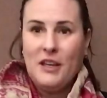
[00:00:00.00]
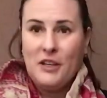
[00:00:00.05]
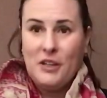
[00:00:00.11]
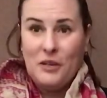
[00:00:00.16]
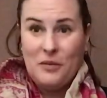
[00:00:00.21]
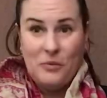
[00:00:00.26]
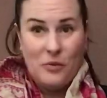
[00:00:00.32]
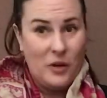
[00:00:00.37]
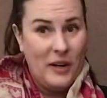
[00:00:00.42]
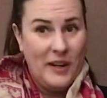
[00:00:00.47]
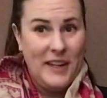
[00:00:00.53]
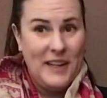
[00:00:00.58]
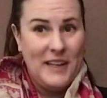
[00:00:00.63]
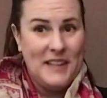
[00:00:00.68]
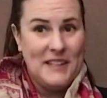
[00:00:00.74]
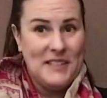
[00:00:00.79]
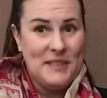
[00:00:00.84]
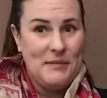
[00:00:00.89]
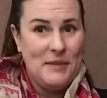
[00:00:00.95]
Good morning,
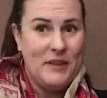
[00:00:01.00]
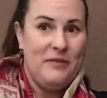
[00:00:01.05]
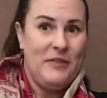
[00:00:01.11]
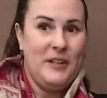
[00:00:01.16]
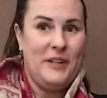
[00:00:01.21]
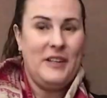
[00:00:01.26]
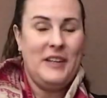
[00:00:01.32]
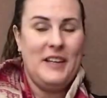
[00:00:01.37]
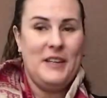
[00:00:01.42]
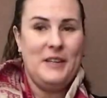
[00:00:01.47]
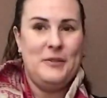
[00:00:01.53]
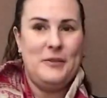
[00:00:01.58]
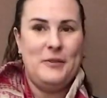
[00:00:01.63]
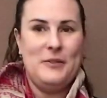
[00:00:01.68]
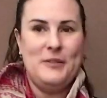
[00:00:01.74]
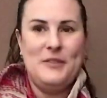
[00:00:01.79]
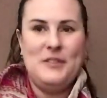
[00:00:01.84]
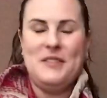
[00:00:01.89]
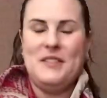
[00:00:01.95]
East Midvale
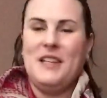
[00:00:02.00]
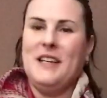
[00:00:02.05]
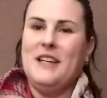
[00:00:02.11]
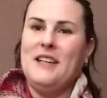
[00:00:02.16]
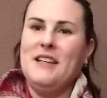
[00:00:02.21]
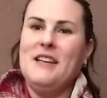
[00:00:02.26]
Eagles.